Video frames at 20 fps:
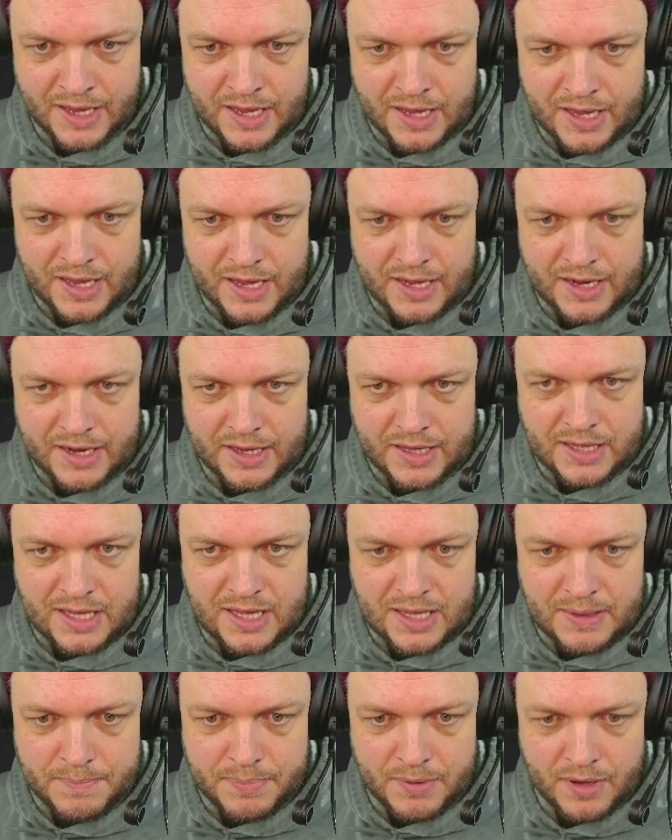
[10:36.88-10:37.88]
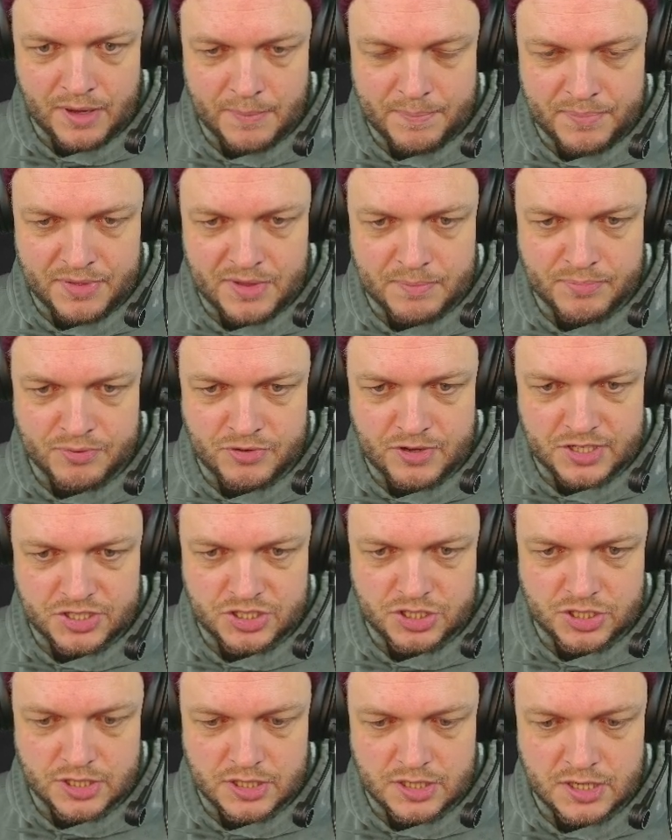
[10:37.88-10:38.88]
and I keep up the
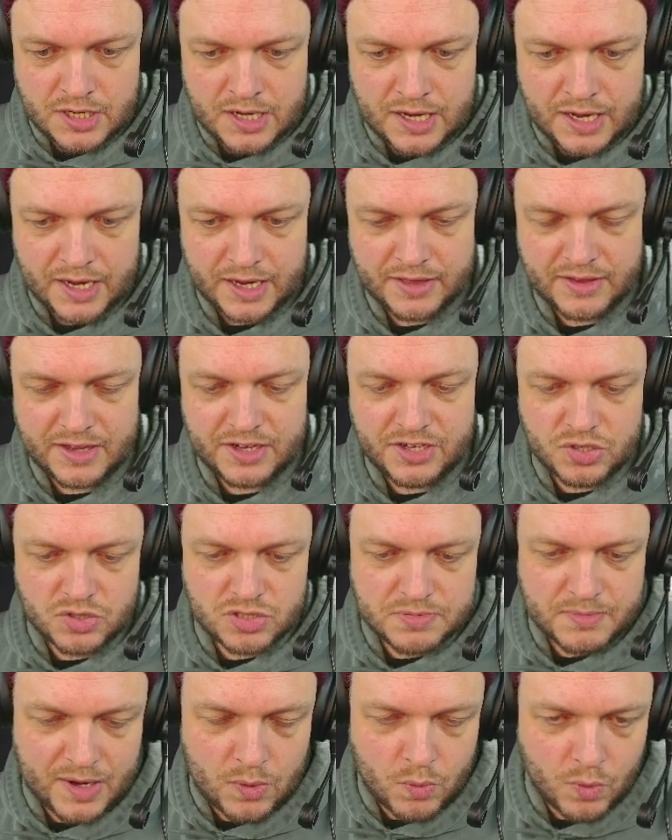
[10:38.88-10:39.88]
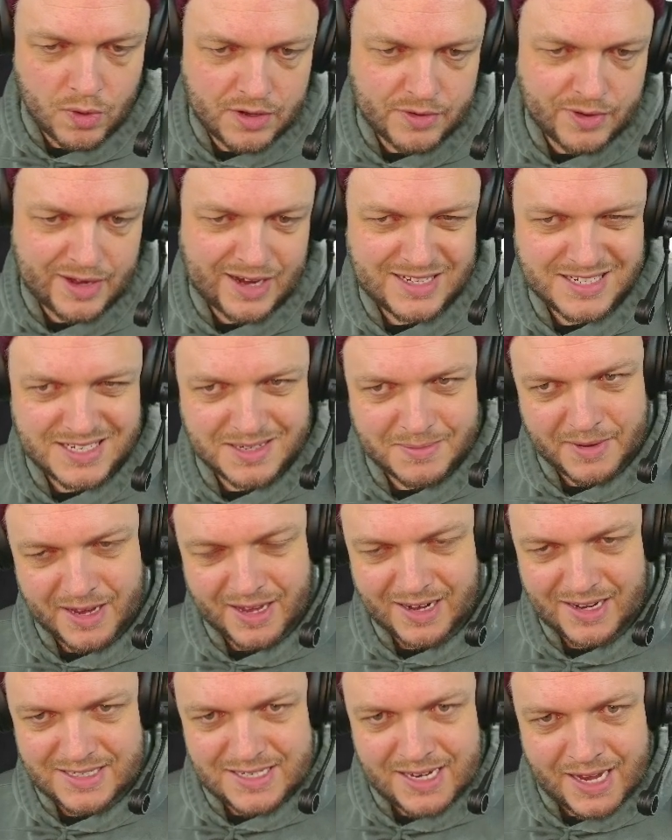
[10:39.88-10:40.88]
pressure, I can then use my One Ring as some kind
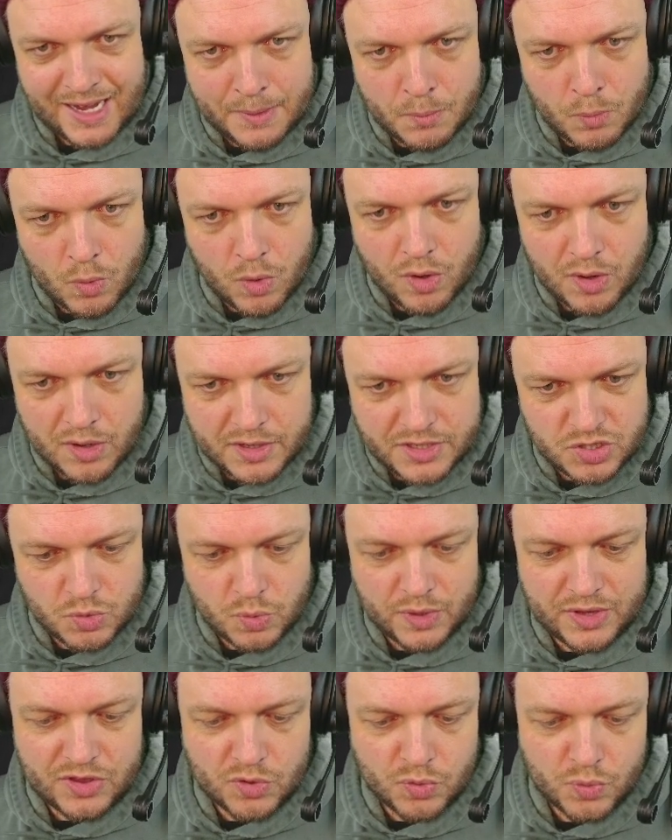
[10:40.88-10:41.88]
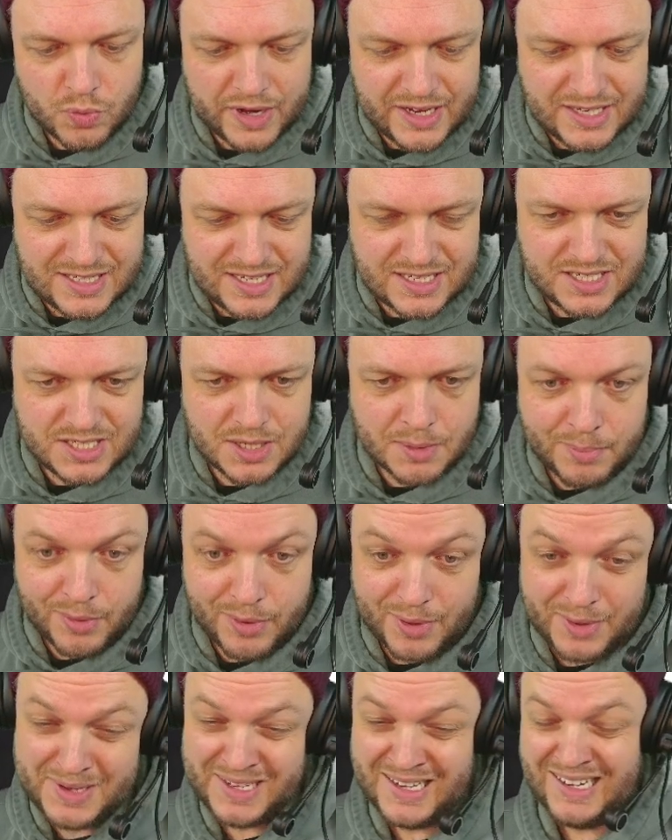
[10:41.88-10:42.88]
of time walk to win the race at some
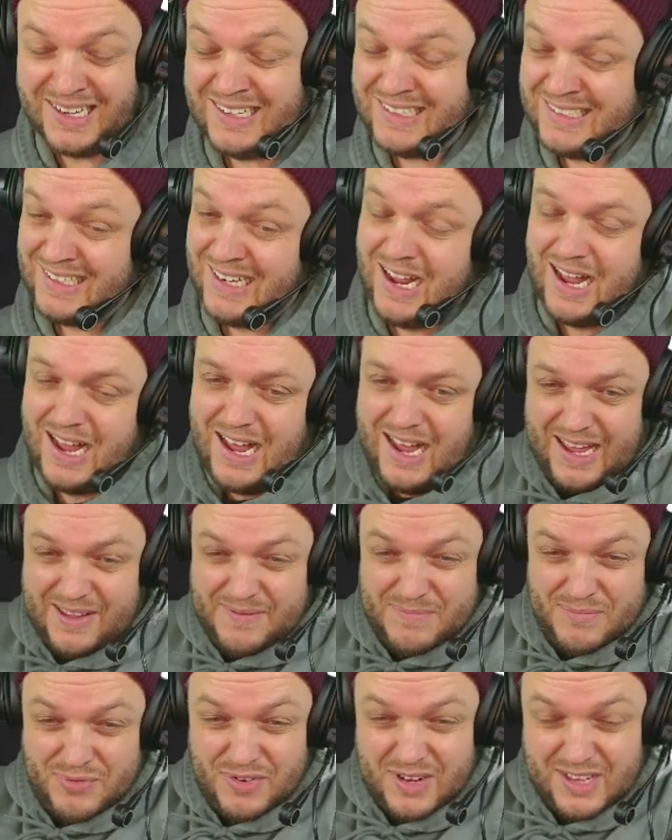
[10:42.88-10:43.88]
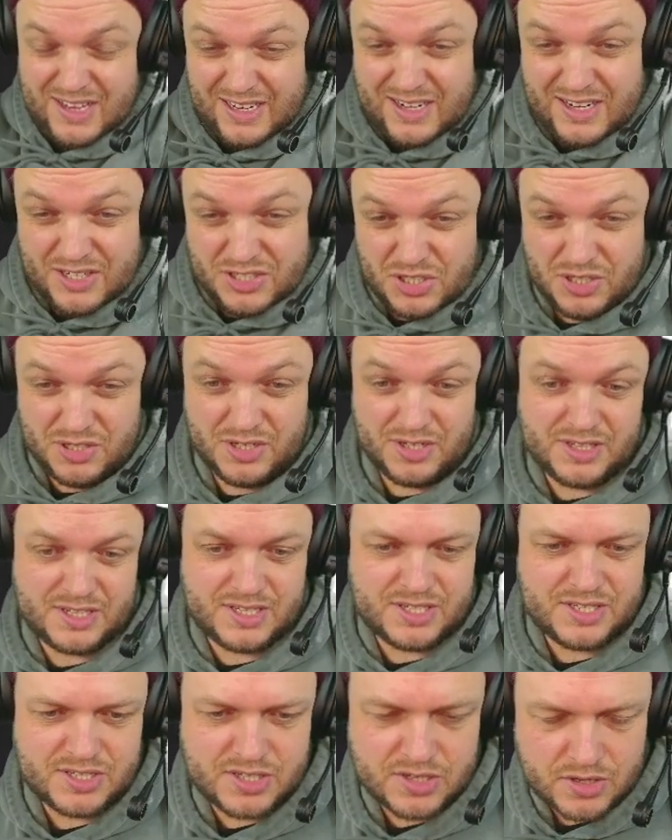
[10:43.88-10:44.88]
point. I'm really not sure this
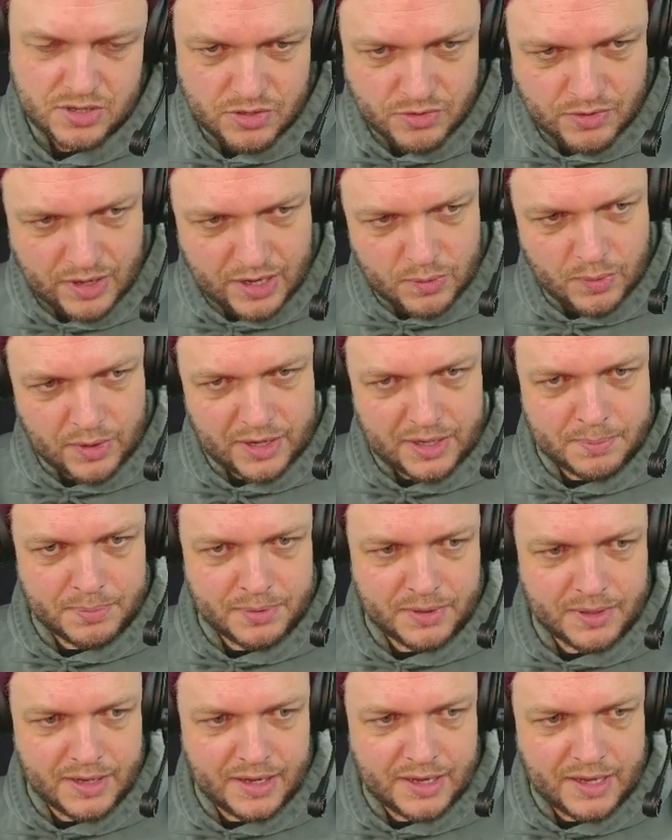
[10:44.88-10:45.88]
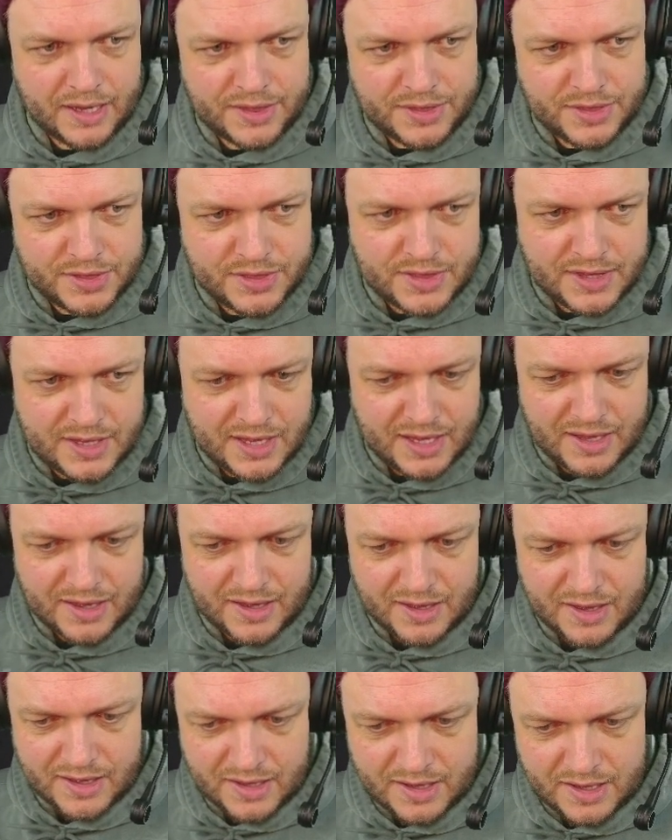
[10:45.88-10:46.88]
is the correct way to play. I
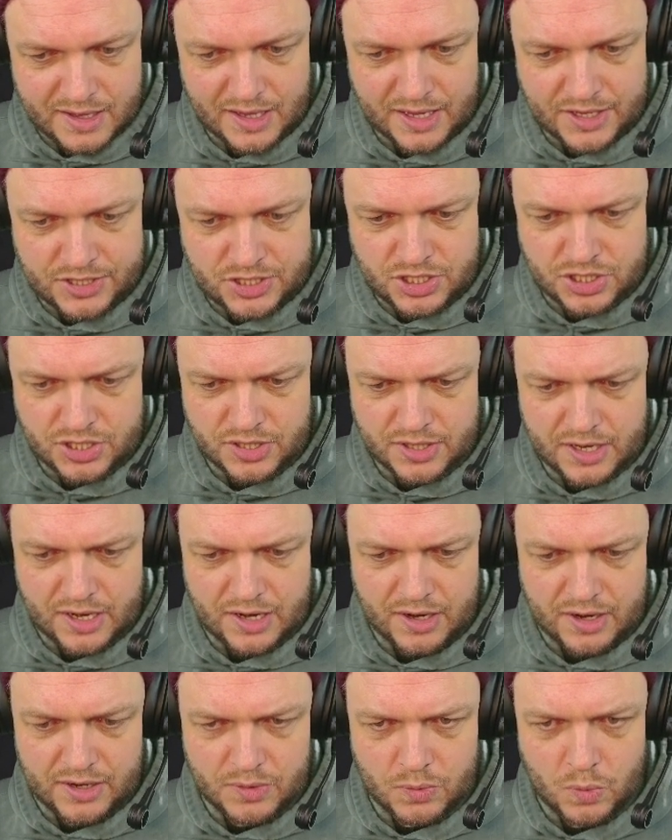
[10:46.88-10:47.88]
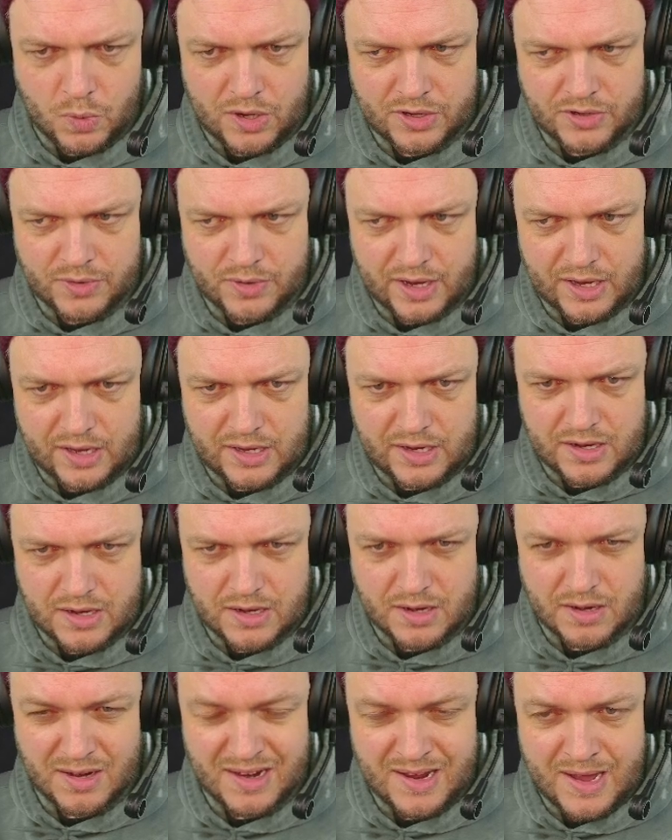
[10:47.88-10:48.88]
think I should have gone One Ring
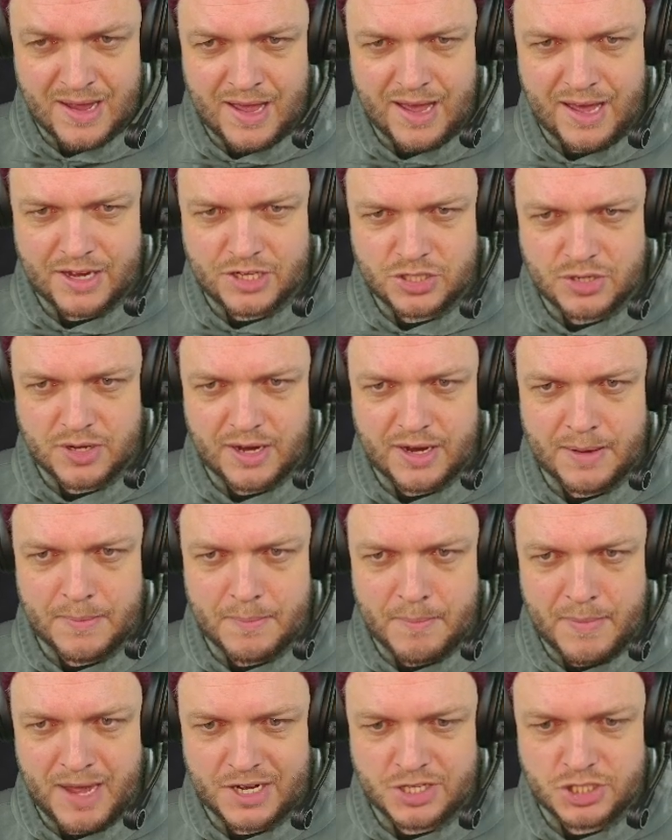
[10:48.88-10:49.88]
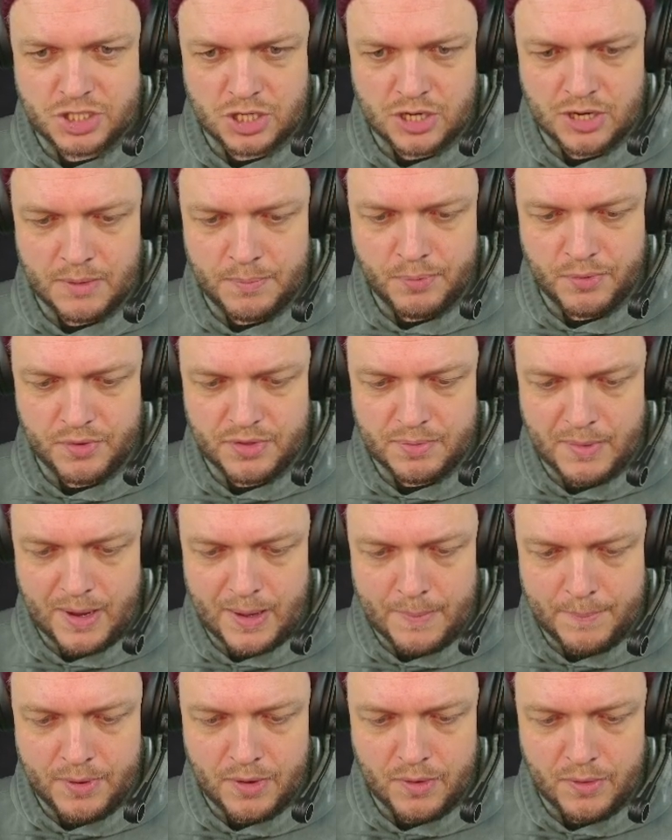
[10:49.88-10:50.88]
here and try and match up with my
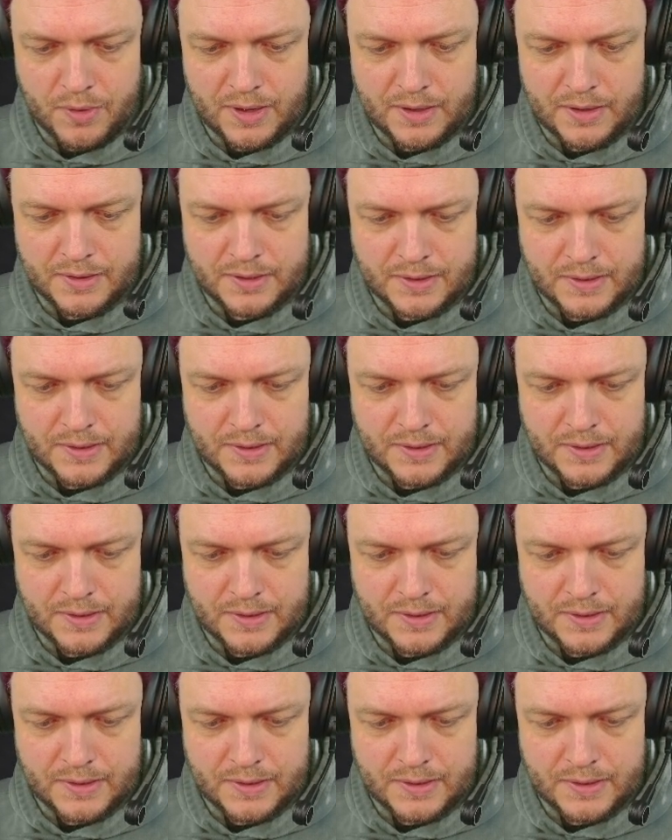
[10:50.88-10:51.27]
opponent.